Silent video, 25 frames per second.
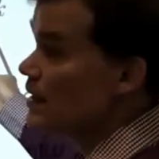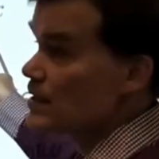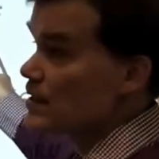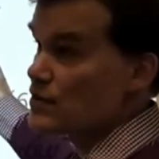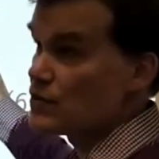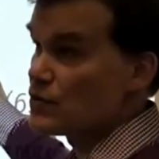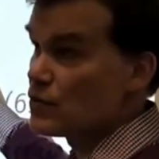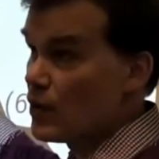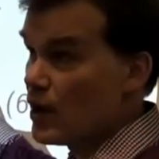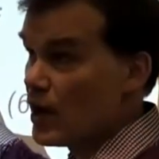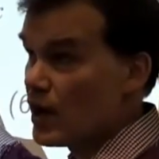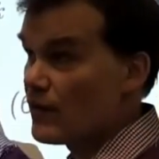
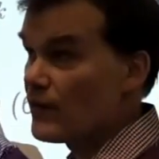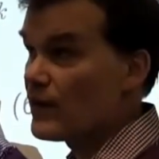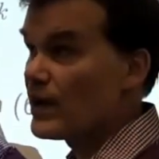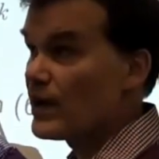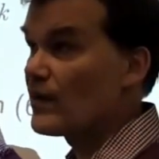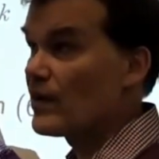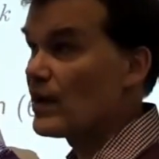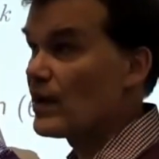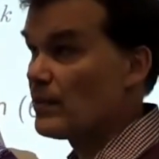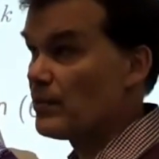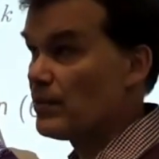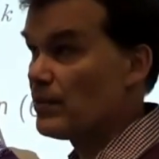these dual
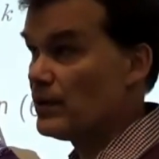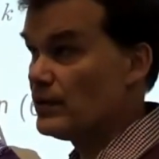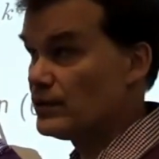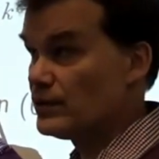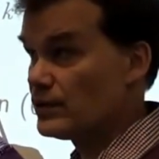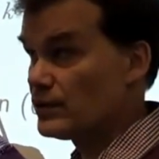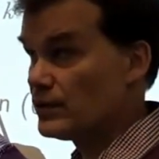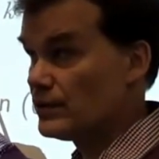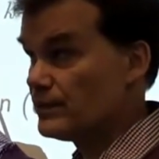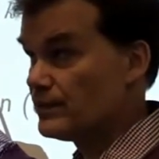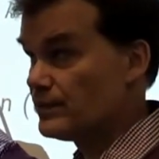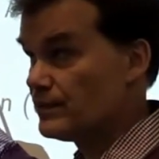
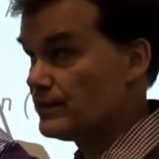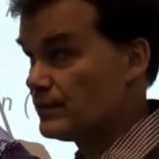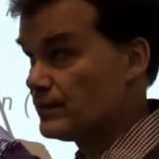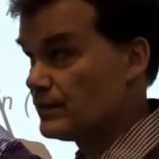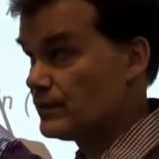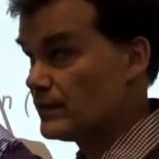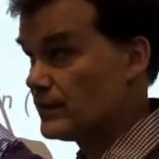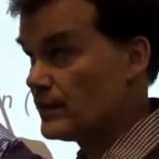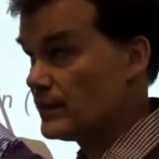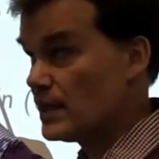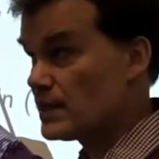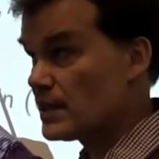variables.
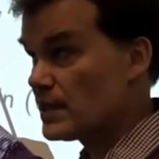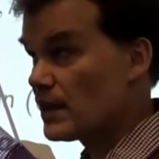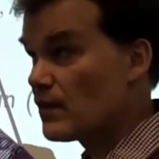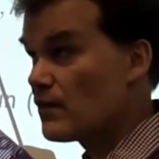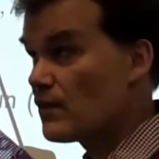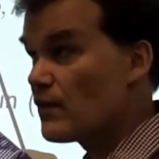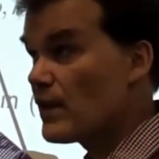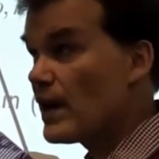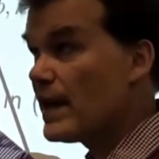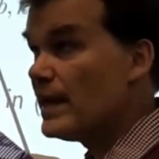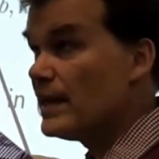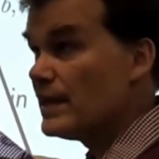These are
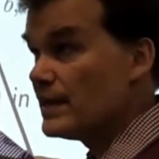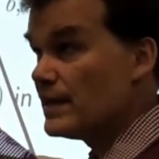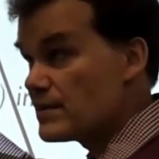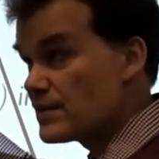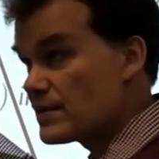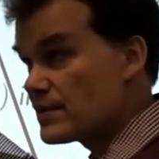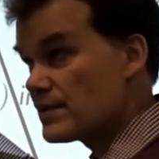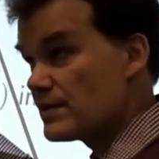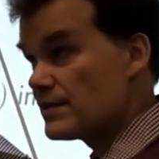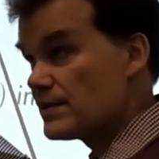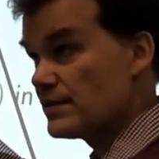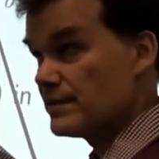the weights.
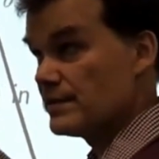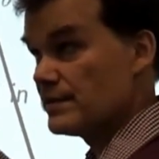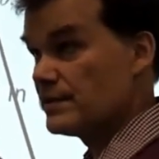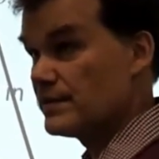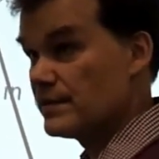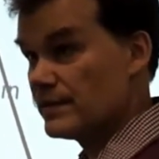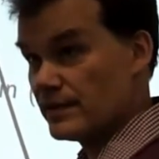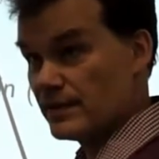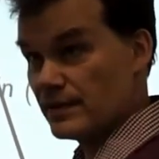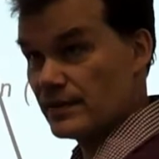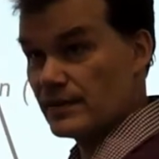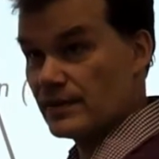
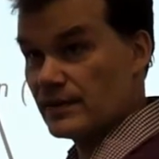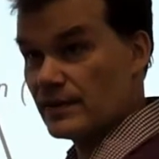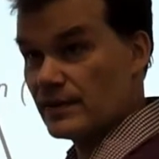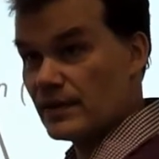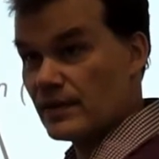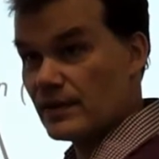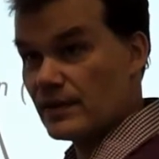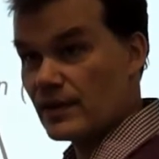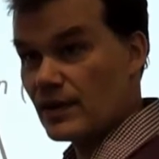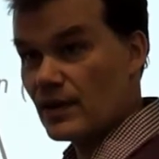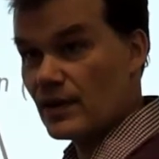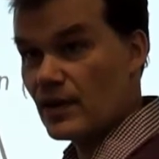
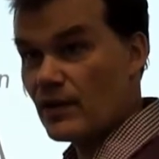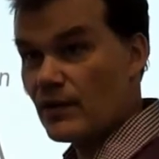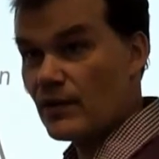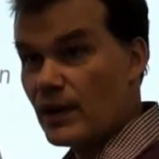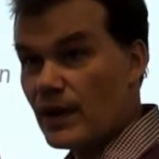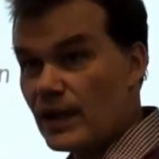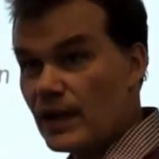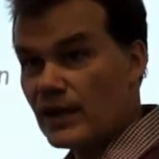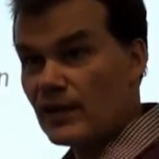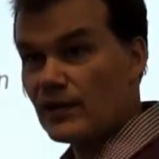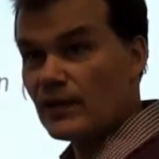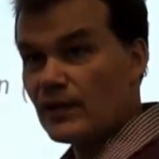You know,
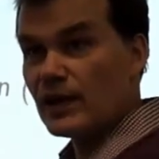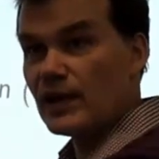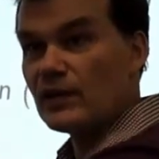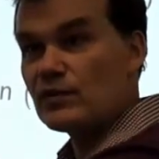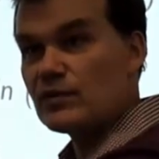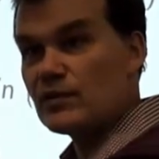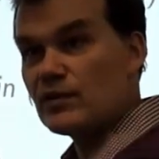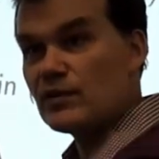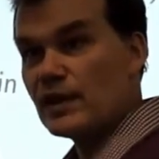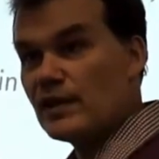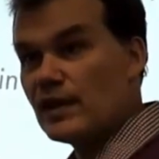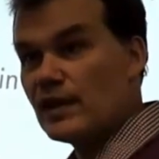when
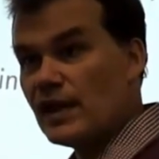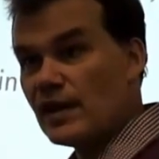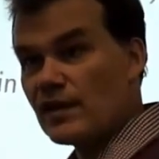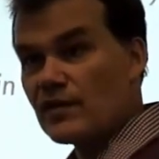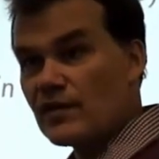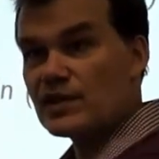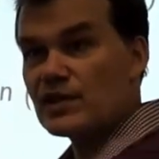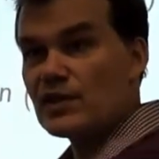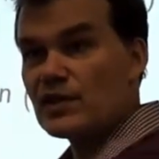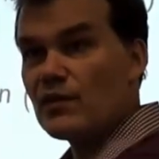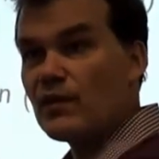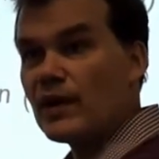you
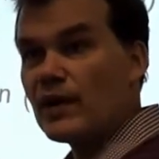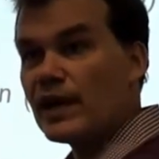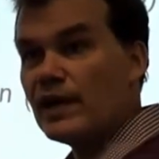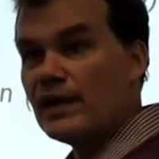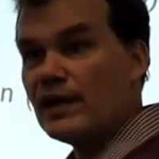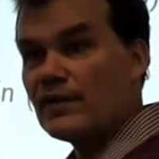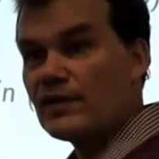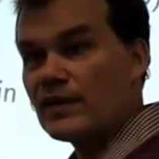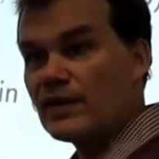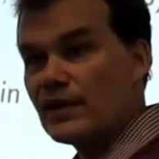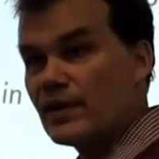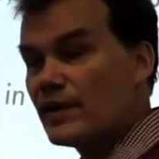increase the
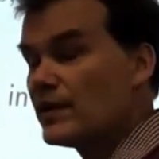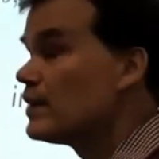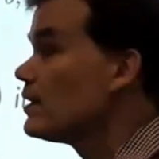weight,